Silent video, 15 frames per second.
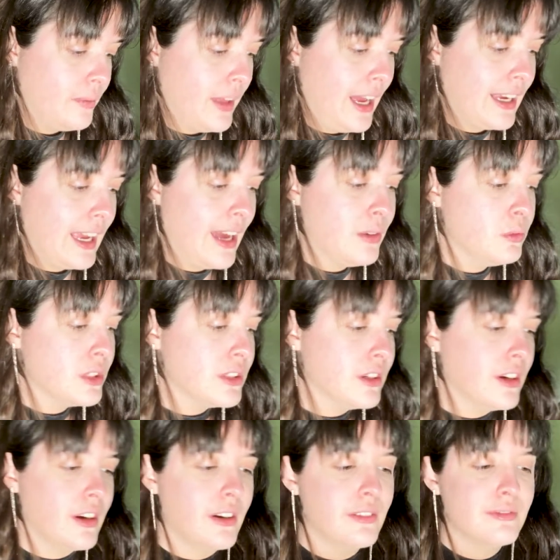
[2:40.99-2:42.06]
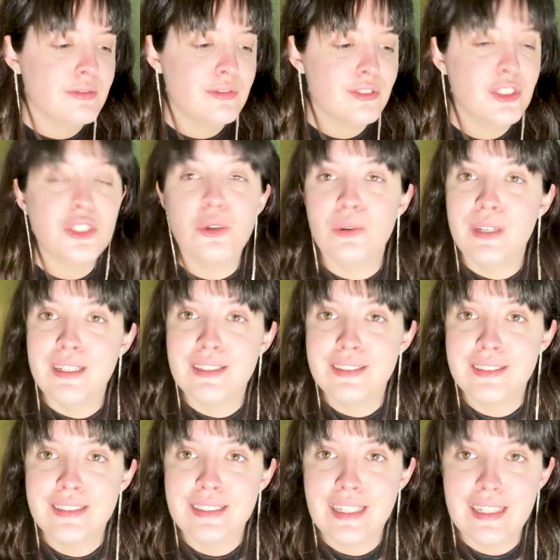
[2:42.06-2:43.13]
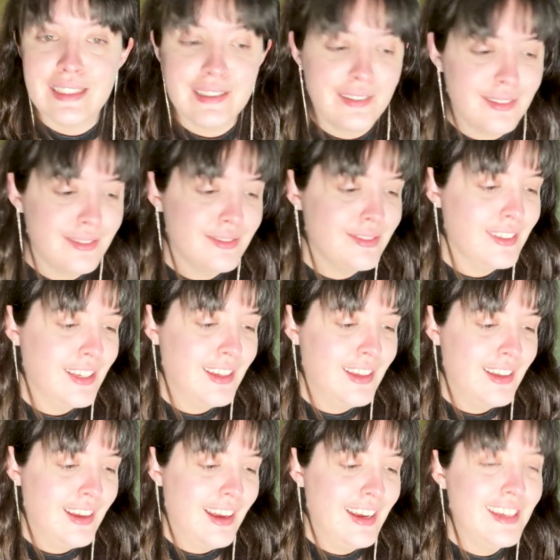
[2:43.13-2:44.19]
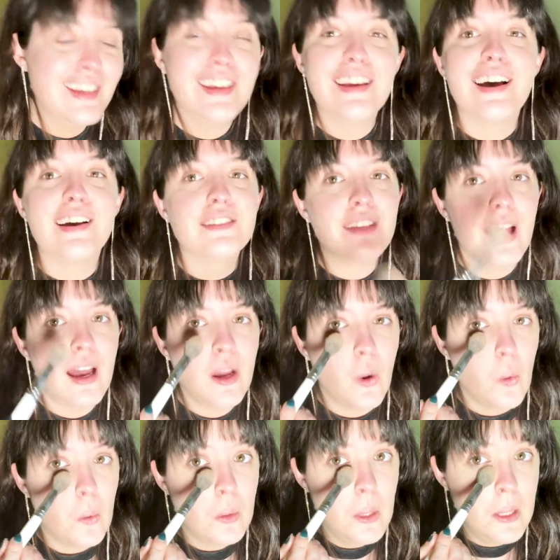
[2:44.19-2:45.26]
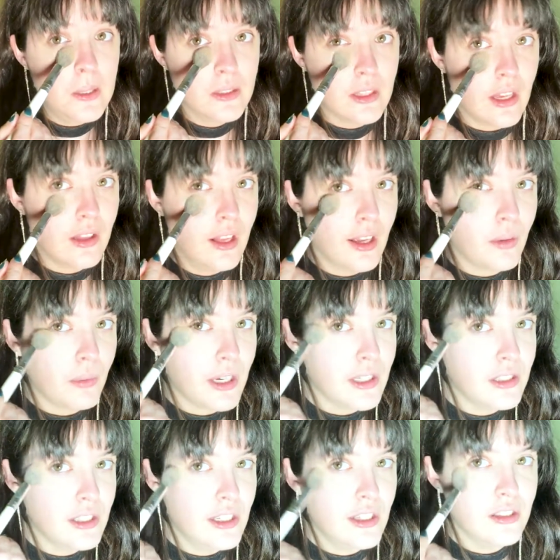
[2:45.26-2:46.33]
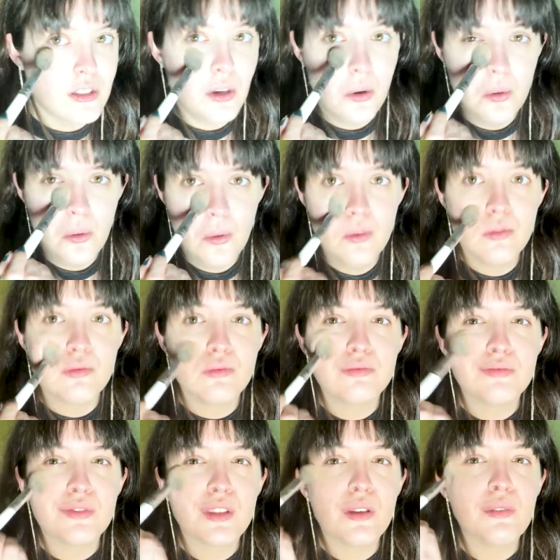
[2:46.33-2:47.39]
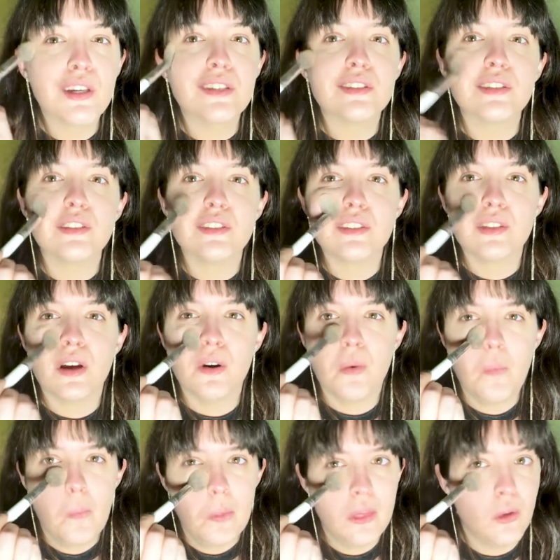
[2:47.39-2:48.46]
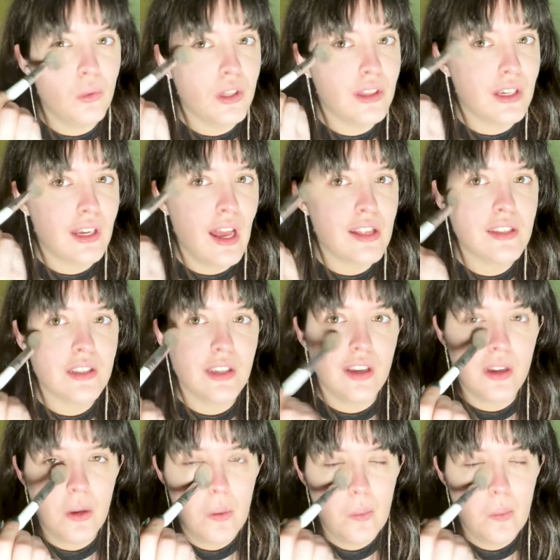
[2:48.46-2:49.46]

Again with the dewy skin ideas, I only set like my T-zone because it's the one that gets like